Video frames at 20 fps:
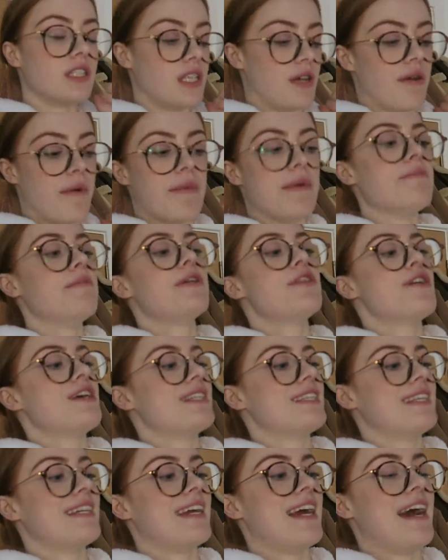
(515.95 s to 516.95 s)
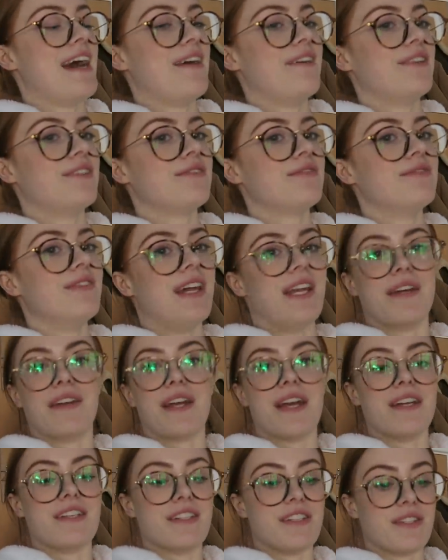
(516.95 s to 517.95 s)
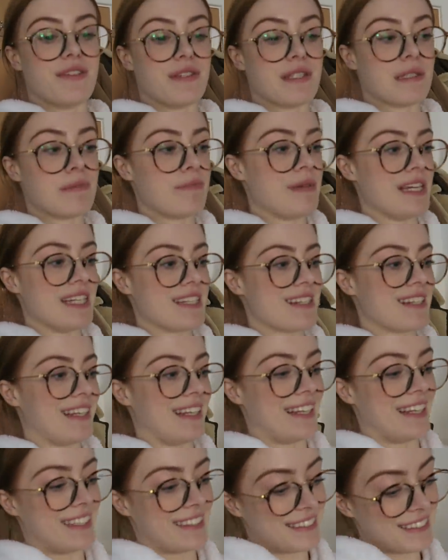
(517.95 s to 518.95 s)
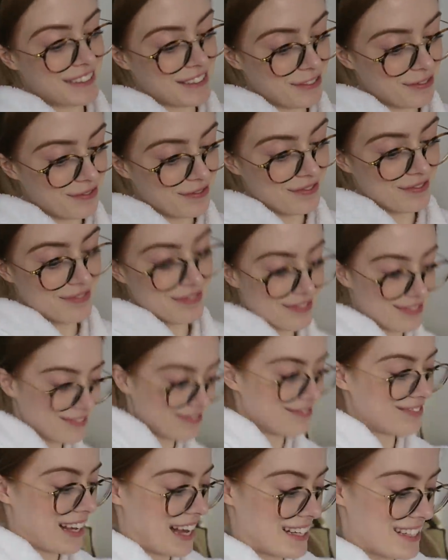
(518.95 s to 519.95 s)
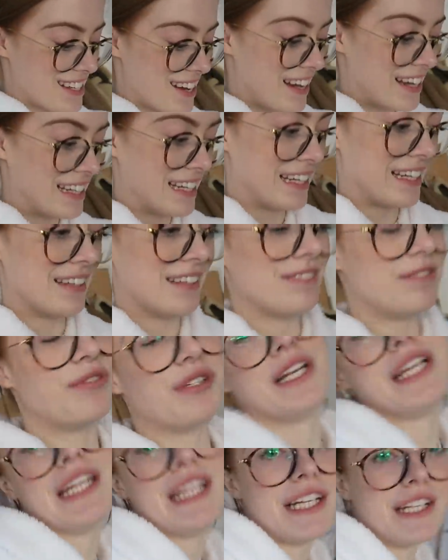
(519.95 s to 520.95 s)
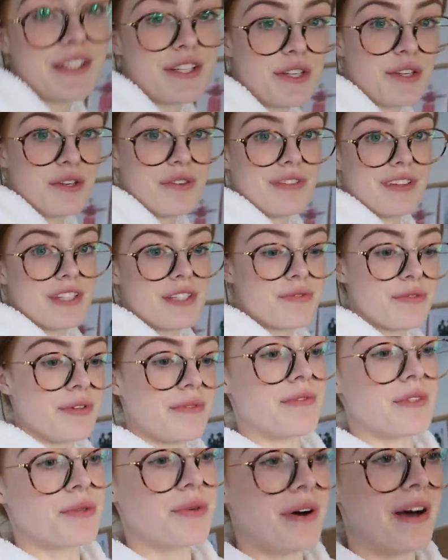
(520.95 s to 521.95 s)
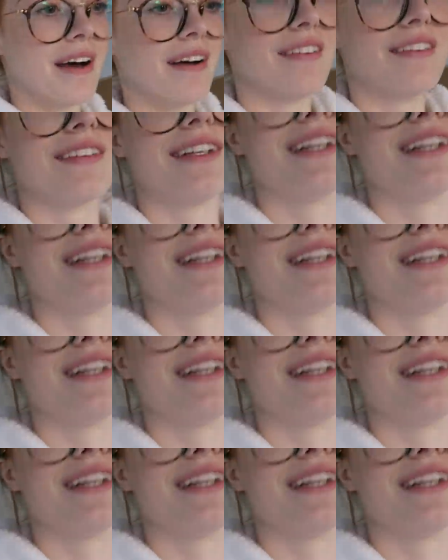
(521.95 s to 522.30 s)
So I'm in my dressing gown and I'm going to do a speed clean and tidy. Really need two for this room as well.